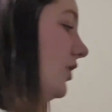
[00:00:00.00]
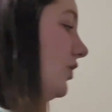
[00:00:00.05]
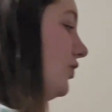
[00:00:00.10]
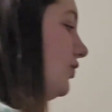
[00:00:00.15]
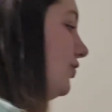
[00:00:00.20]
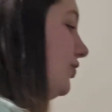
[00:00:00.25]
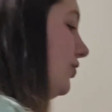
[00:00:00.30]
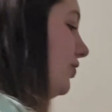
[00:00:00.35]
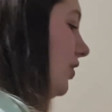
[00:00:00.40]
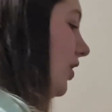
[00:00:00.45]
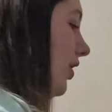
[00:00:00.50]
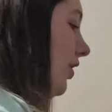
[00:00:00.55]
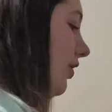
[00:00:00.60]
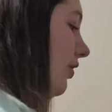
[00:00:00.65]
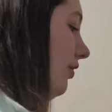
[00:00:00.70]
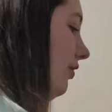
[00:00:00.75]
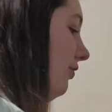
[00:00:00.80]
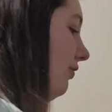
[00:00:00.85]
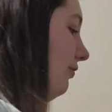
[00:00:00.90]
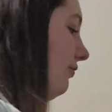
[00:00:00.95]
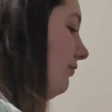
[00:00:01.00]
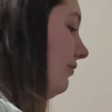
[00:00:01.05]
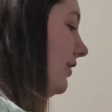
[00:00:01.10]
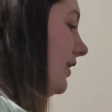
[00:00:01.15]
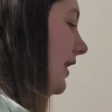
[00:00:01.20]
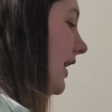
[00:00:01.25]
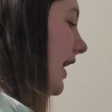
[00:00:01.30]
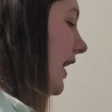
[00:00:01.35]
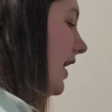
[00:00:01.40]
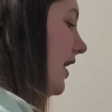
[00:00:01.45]
So
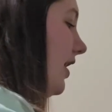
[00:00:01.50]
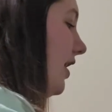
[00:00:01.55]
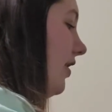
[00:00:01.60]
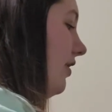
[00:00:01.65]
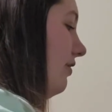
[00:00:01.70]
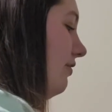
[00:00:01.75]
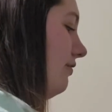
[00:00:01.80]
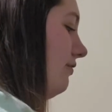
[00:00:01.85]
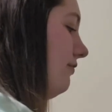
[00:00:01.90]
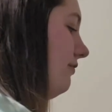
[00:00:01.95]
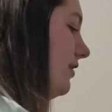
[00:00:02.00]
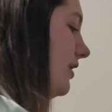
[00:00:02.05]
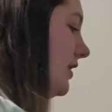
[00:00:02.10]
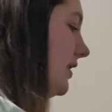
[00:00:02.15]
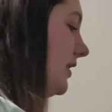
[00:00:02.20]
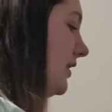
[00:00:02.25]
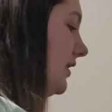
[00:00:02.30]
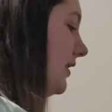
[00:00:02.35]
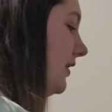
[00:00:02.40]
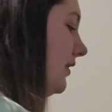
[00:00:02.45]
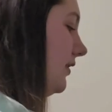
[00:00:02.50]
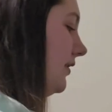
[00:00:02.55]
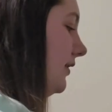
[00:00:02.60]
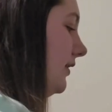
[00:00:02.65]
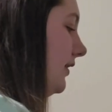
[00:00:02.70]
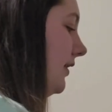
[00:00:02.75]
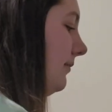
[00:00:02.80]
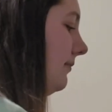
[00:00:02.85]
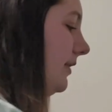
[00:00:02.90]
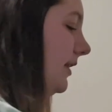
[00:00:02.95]
now,
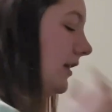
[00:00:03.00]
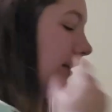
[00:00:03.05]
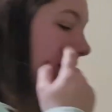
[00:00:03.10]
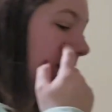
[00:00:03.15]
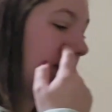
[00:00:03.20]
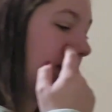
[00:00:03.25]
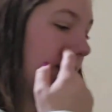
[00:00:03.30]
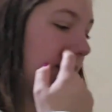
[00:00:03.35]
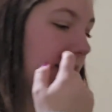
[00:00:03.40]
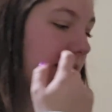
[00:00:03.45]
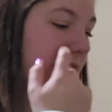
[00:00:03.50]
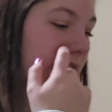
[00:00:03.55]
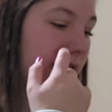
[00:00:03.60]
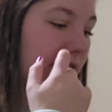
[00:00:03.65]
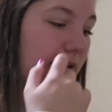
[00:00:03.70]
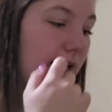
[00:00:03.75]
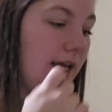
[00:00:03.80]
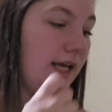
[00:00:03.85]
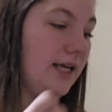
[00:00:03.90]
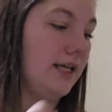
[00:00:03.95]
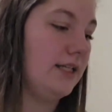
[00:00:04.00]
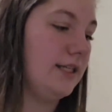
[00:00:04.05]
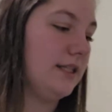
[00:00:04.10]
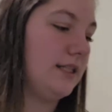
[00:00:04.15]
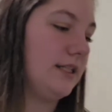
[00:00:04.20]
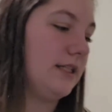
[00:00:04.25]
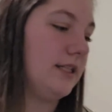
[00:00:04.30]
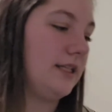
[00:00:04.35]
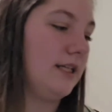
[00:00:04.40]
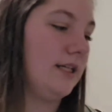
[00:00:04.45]
let me look at the
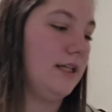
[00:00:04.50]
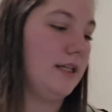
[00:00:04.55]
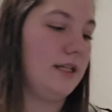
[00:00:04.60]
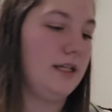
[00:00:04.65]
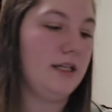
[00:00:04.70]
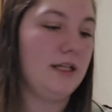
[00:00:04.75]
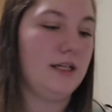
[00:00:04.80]
list.